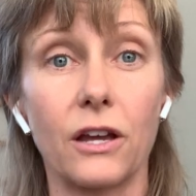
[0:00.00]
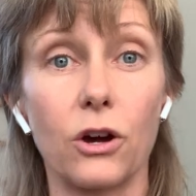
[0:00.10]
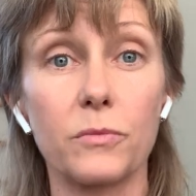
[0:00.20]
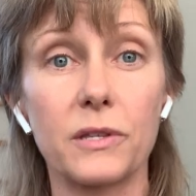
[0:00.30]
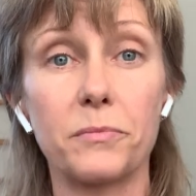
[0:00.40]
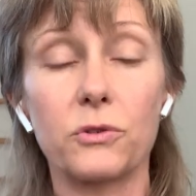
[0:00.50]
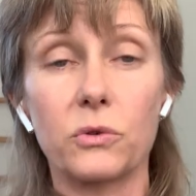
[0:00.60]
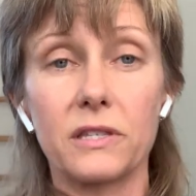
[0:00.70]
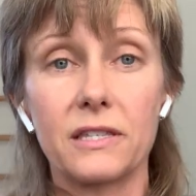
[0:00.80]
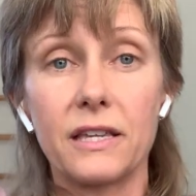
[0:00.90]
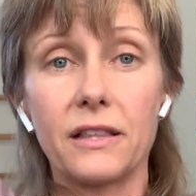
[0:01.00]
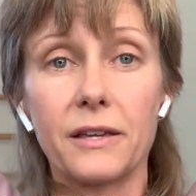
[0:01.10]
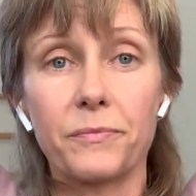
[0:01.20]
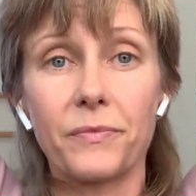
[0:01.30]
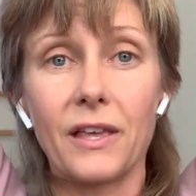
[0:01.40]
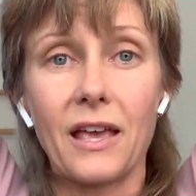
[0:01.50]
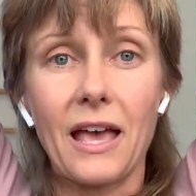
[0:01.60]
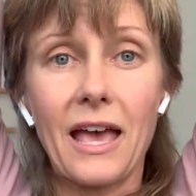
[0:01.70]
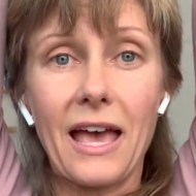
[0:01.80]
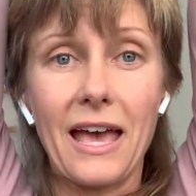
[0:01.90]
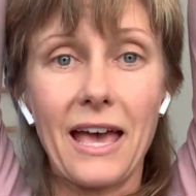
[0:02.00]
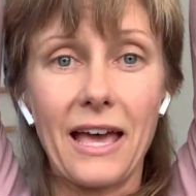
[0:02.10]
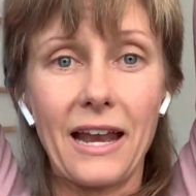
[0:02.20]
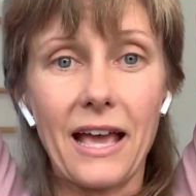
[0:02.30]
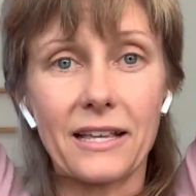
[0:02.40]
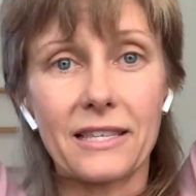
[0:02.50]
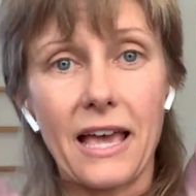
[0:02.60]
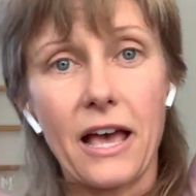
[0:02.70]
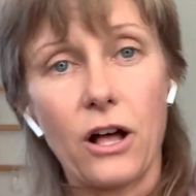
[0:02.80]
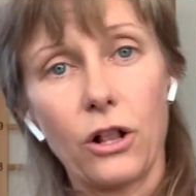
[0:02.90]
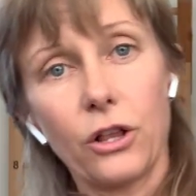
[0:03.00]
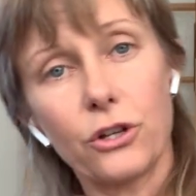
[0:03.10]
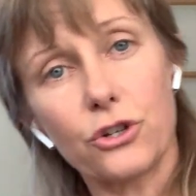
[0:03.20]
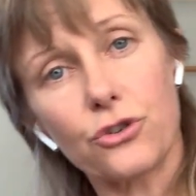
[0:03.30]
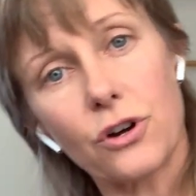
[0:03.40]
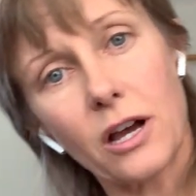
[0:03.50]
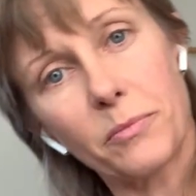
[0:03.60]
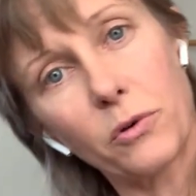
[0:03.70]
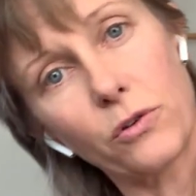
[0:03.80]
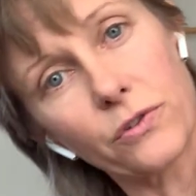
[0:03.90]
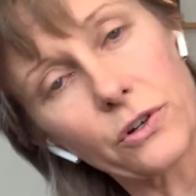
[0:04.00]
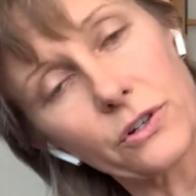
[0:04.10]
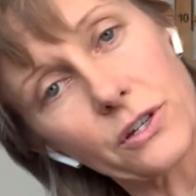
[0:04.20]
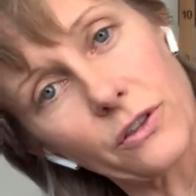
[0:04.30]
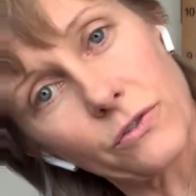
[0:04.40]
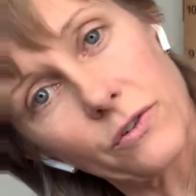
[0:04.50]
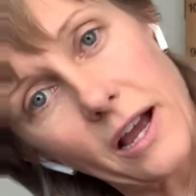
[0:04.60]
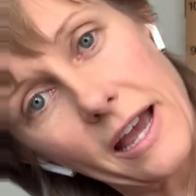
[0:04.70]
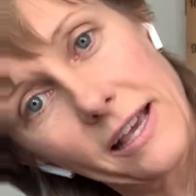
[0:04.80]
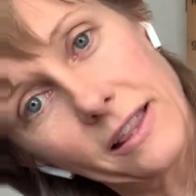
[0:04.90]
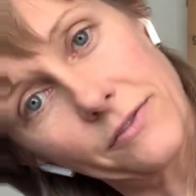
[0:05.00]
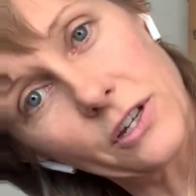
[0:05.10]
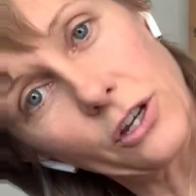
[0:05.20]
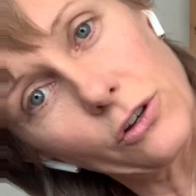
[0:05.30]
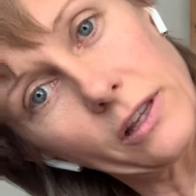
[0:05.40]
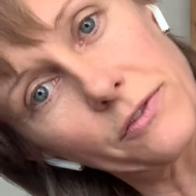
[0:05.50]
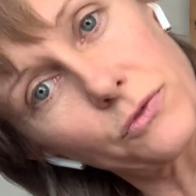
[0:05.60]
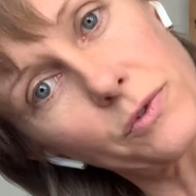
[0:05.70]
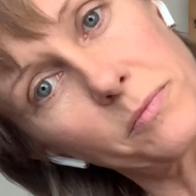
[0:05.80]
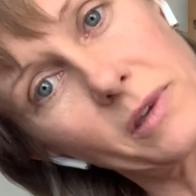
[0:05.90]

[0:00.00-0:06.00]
our arms up towards the ceiling, and exhale, drop over to the right, lifting your left rib